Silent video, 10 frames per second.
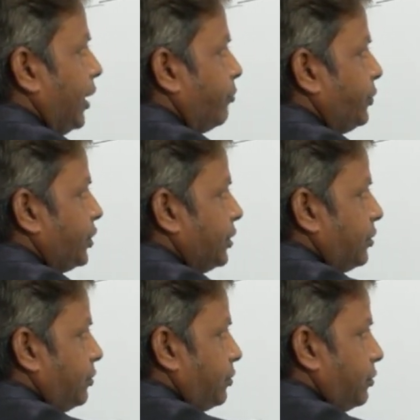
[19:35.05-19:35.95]

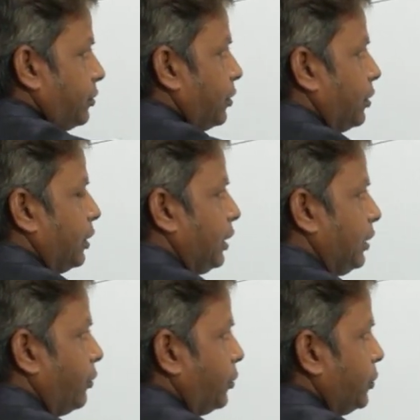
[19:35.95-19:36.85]
mg
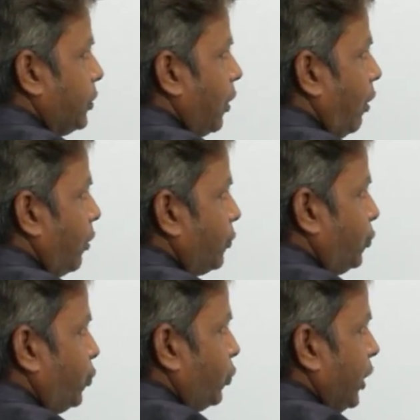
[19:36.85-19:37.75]
or
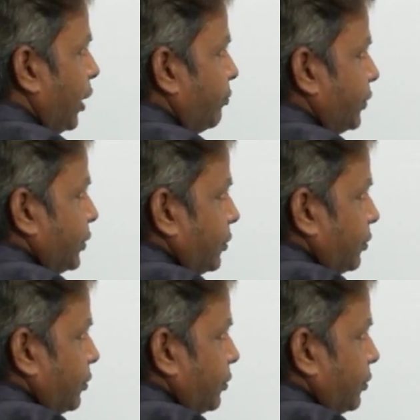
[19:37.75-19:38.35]
2 mg.